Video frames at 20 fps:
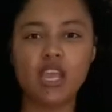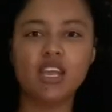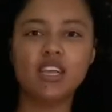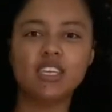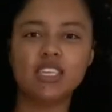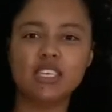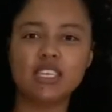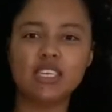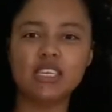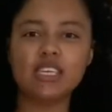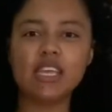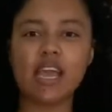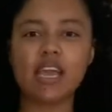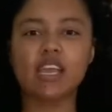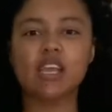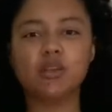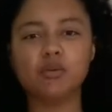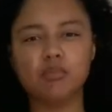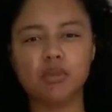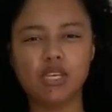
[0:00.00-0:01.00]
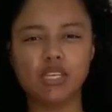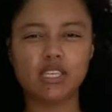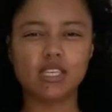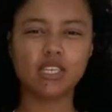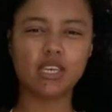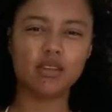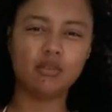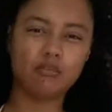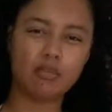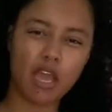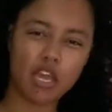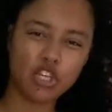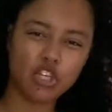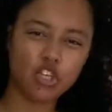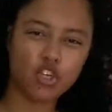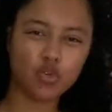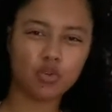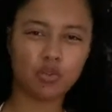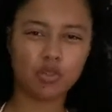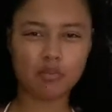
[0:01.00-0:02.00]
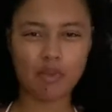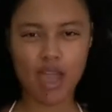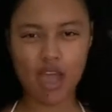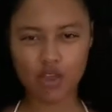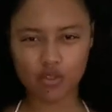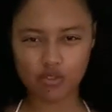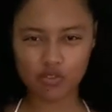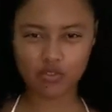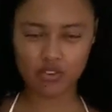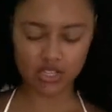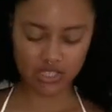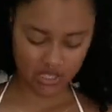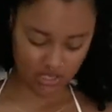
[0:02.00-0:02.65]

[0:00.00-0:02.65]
See, I can mix and match with my outfit,